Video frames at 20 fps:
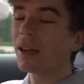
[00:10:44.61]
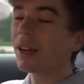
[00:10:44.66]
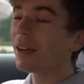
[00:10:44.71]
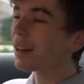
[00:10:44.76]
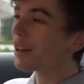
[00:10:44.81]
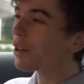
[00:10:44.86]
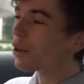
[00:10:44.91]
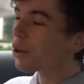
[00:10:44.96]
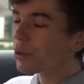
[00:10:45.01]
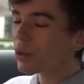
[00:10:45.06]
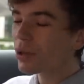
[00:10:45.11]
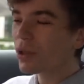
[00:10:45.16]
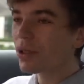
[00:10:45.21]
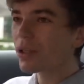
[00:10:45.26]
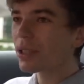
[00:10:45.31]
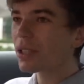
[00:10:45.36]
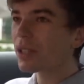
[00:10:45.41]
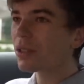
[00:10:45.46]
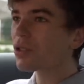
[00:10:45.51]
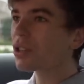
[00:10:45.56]
and I know it's
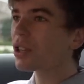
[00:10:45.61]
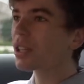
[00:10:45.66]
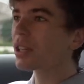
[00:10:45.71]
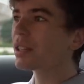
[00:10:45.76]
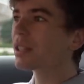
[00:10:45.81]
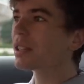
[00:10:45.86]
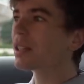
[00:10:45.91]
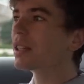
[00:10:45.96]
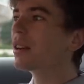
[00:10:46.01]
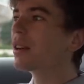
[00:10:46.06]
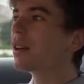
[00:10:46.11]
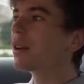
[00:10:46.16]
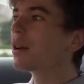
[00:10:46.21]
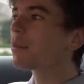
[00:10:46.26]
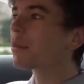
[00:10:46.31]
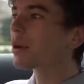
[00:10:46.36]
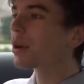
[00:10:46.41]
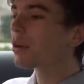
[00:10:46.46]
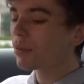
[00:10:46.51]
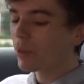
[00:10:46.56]
gonna sound cheesy,
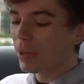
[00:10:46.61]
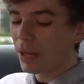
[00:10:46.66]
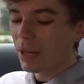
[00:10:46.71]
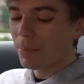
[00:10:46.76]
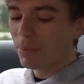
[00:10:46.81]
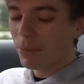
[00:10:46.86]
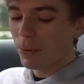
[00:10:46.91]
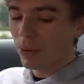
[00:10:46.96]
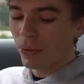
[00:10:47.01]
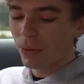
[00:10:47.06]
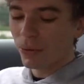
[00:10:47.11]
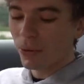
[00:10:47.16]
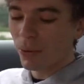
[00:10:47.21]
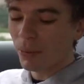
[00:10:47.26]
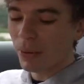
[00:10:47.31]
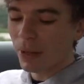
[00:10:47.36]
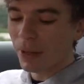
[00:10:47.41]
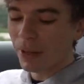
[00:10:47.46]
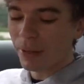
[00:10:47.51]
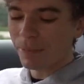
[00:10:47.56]
but it really proved to
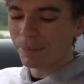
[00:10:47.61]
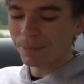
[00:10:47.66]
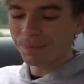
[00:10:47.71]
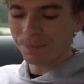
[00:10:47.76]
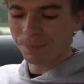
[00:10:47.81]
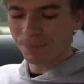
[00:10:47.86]
me that